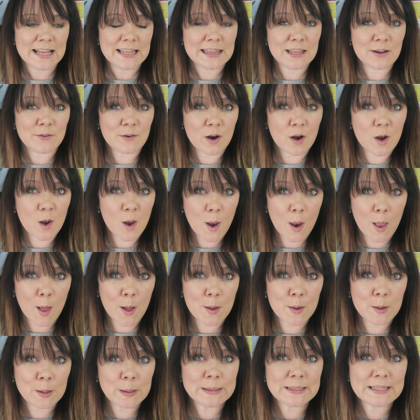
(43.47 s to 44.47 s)
there are
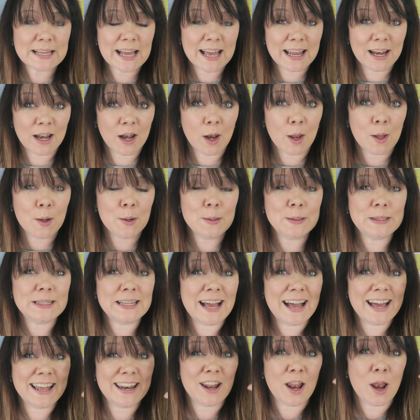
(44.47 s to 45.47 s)
loads and loads
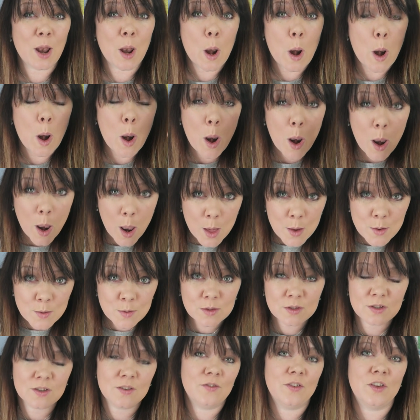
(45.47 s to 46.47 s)
and
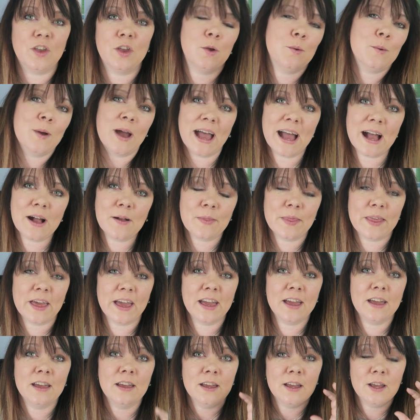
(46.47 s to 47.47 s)
loads of you out
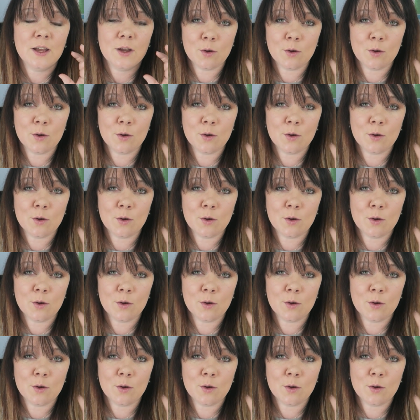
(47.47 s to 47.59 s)
there